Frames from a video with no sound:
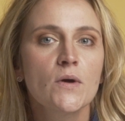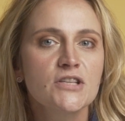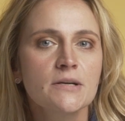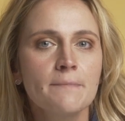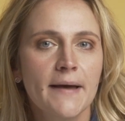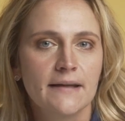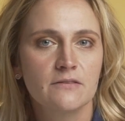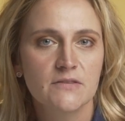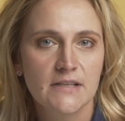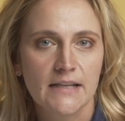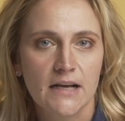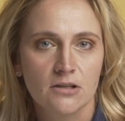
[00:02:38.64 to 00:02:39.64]
which are made of
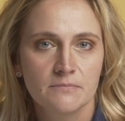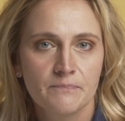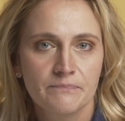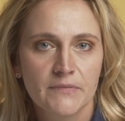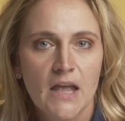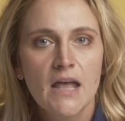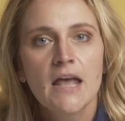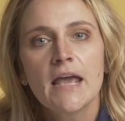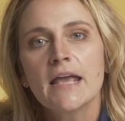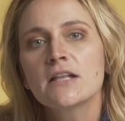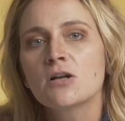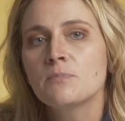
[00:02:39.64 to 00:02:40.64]
silicon.
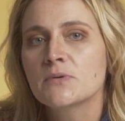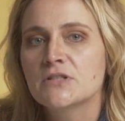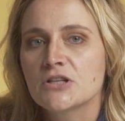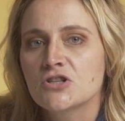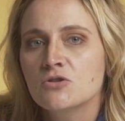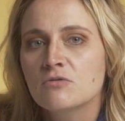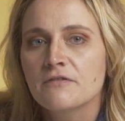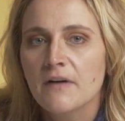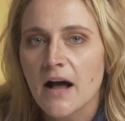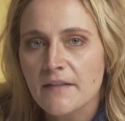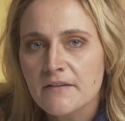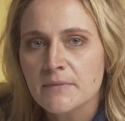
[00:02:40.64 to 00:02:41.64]
In composition with
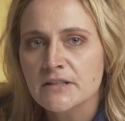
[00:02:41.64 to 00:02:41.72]
other